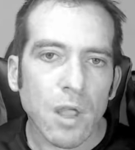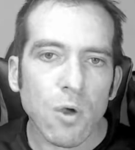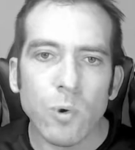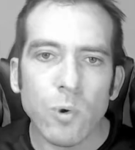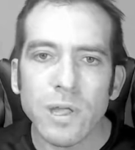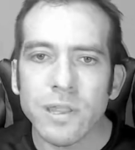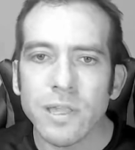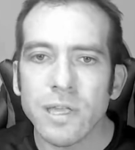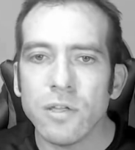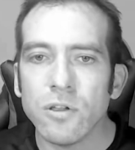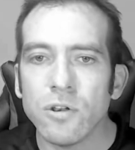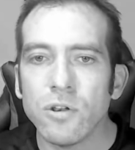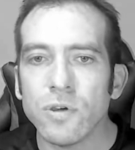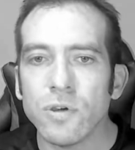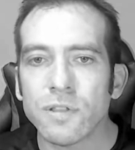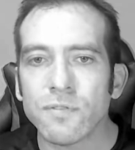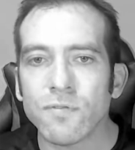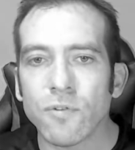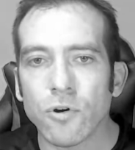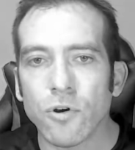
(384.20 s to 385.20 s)
Whether you do
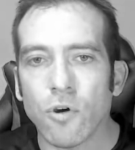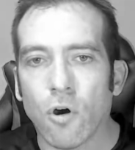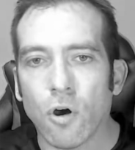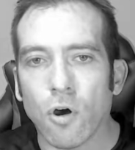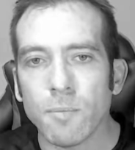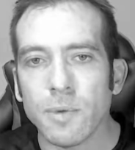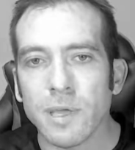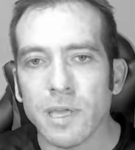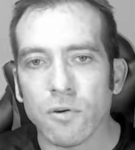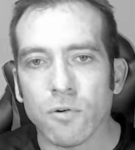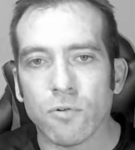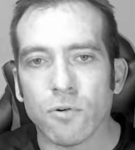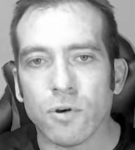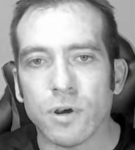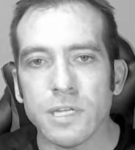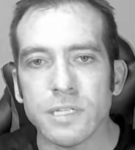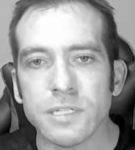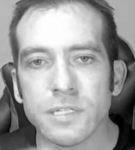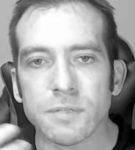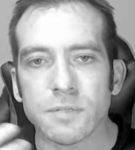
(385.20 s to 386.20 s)
it for a hobby, your
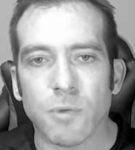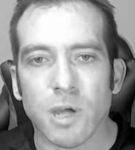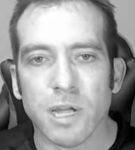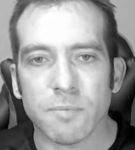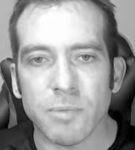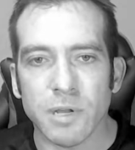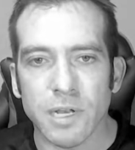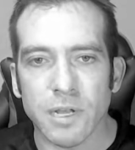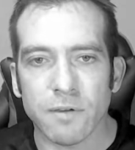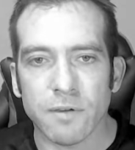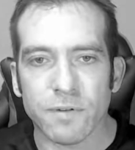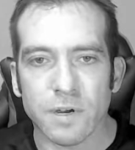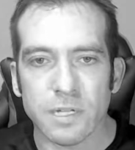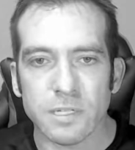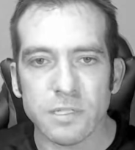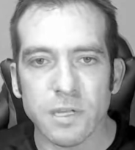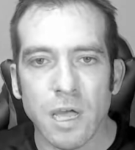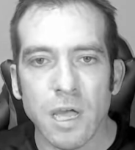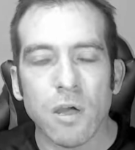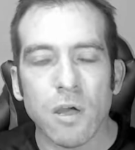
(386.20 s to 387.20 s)
reasons might be
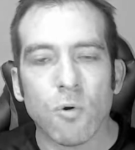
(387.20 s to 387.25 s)
different.